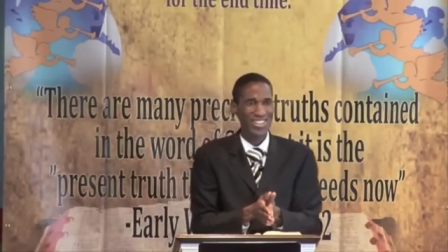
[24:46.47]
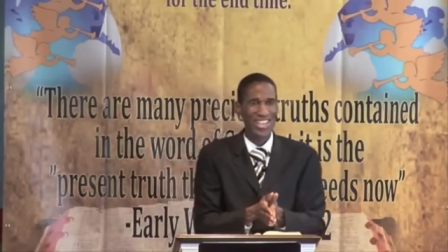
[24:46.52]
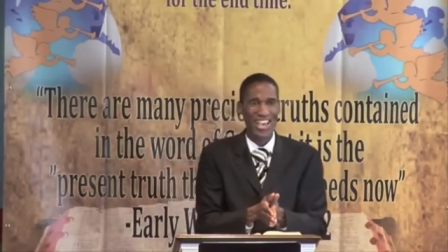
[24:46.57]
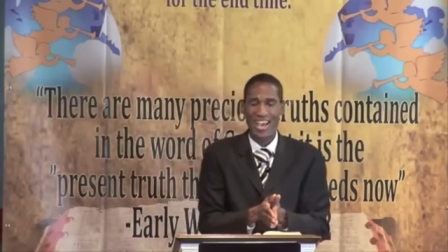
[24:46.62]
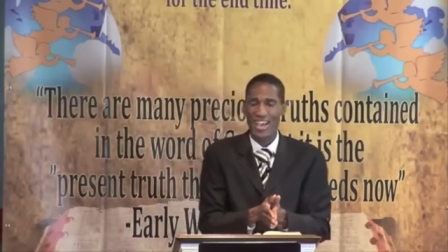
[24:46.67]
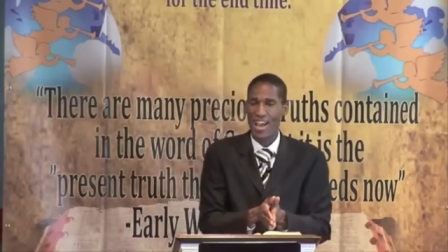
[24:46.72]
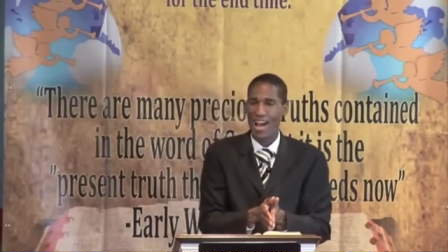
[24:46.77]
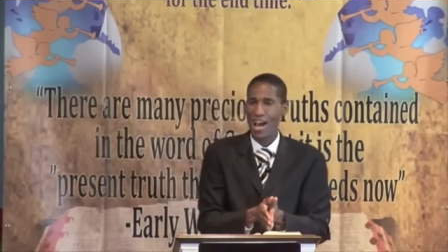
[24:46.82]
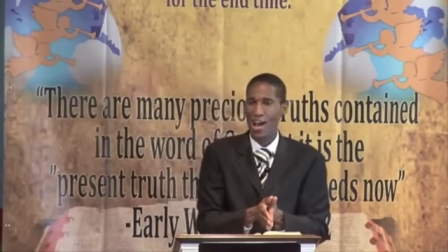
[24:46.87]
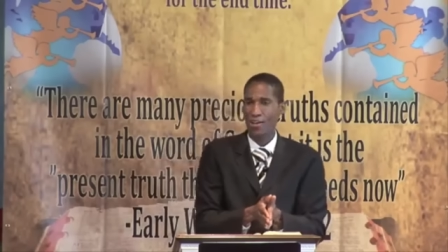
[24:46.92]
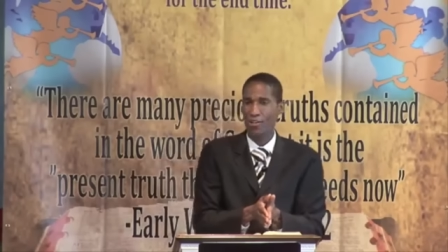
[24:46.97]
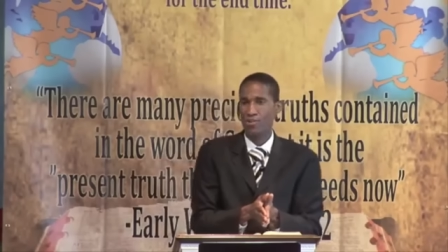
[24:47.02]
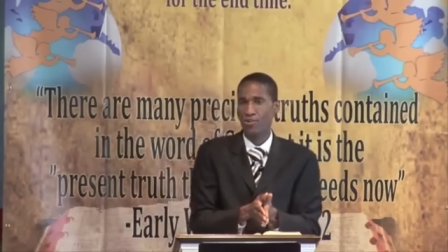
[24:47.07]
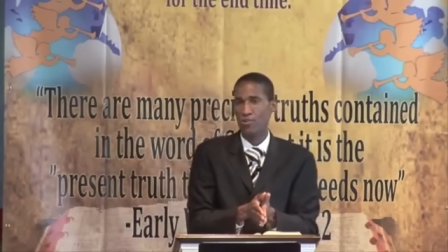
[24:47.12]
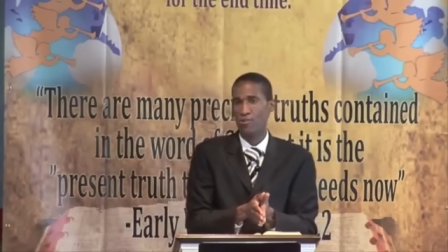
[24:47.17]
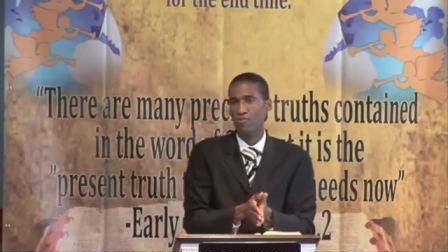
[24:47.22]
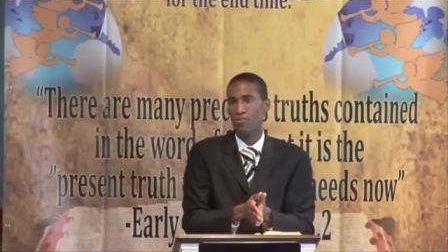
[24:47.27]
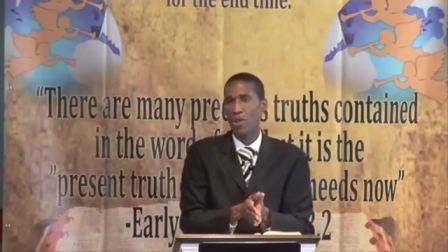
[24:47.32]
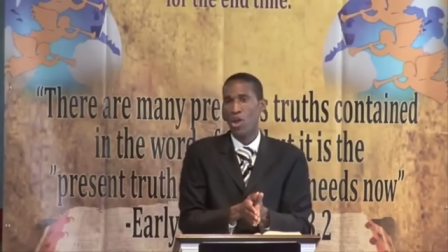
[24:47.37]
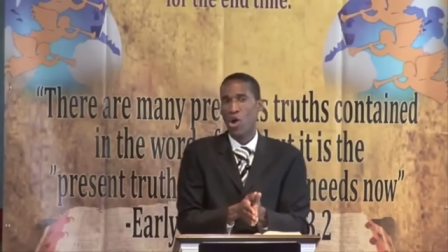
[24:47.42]

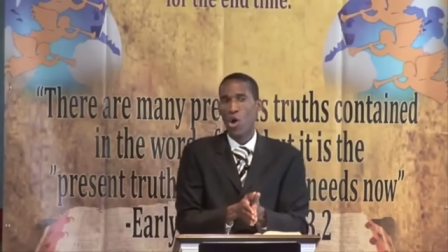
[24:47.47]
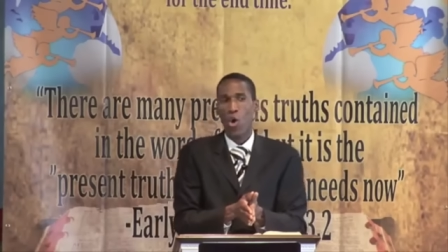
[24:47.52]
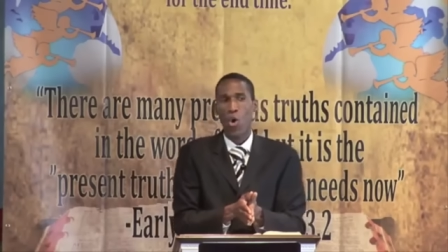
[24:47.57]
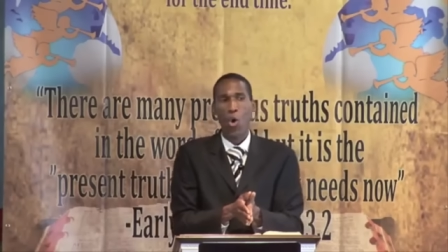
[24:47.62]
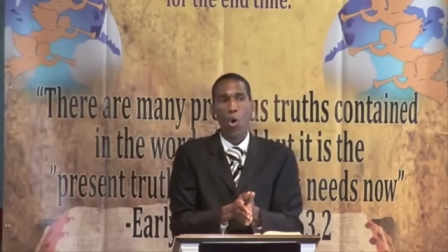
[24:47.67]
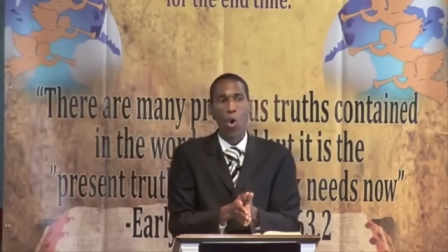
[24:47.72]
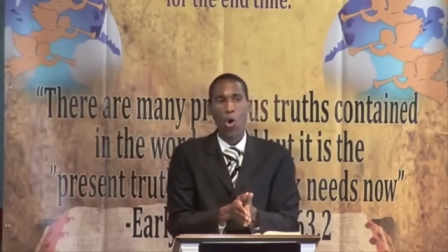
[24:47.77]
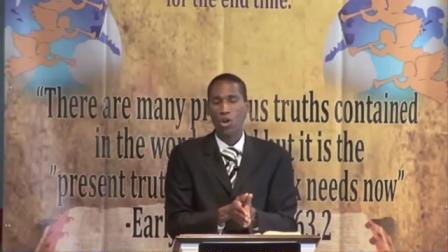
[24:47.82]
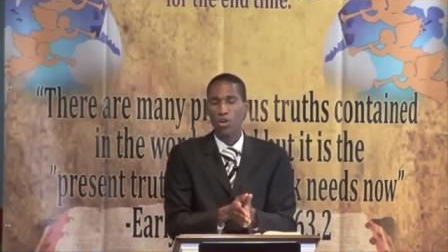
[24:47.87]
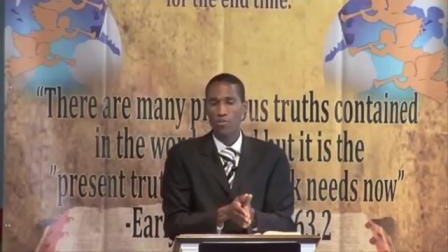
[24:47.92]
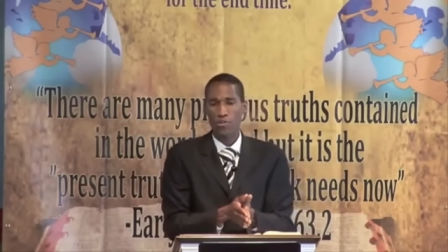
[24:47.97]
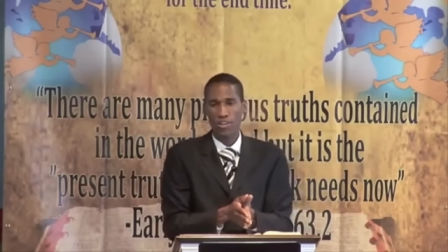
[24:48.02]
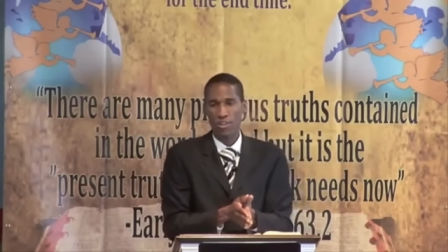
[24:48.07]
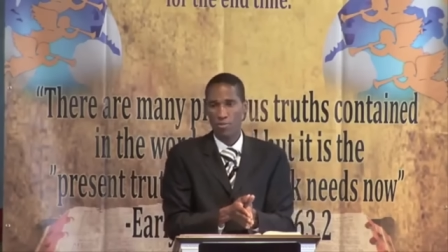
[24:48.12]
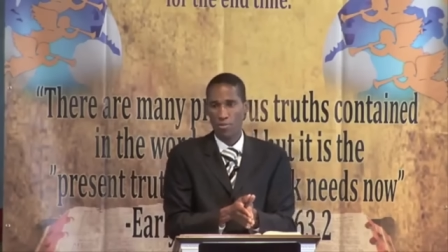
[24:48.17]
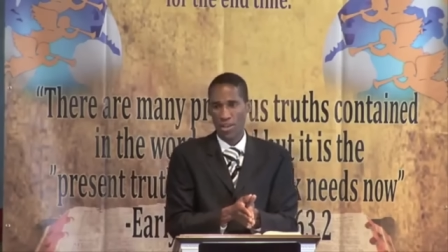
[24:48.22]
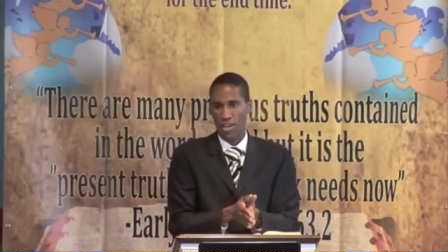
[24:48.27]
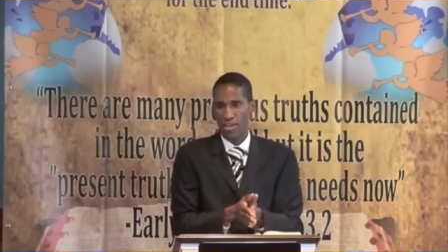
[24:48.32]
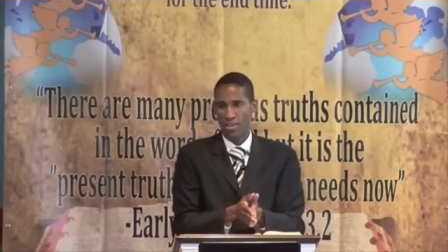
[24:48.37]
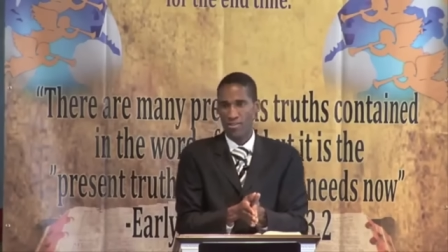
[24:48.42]
chaos all over the
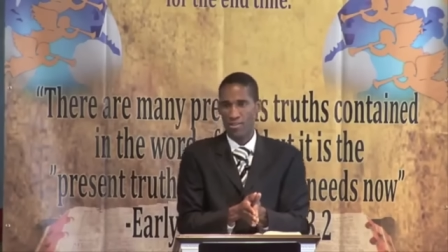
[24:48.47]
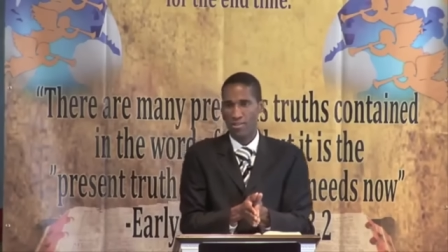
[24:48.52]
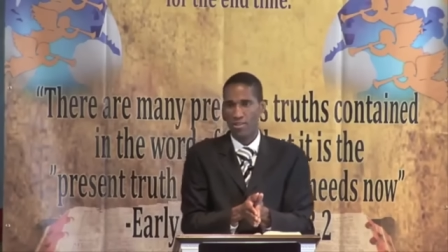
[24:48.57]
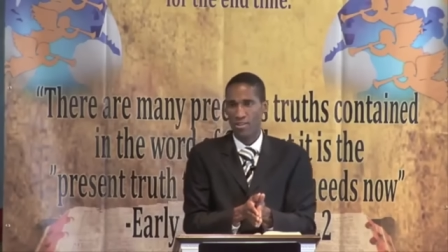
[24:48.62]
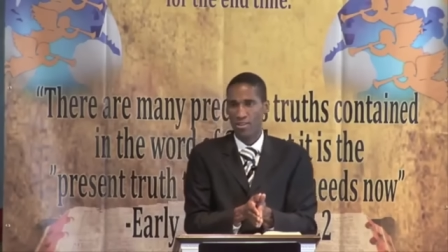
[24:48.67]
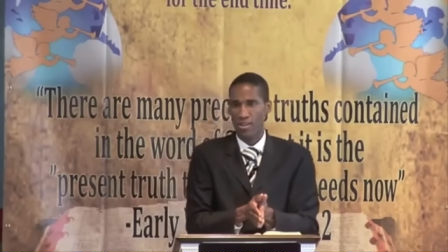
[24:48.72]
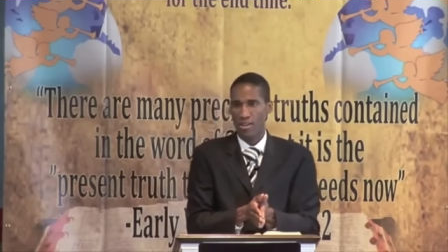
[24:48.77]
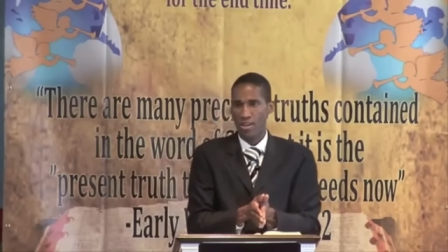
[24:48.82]
place.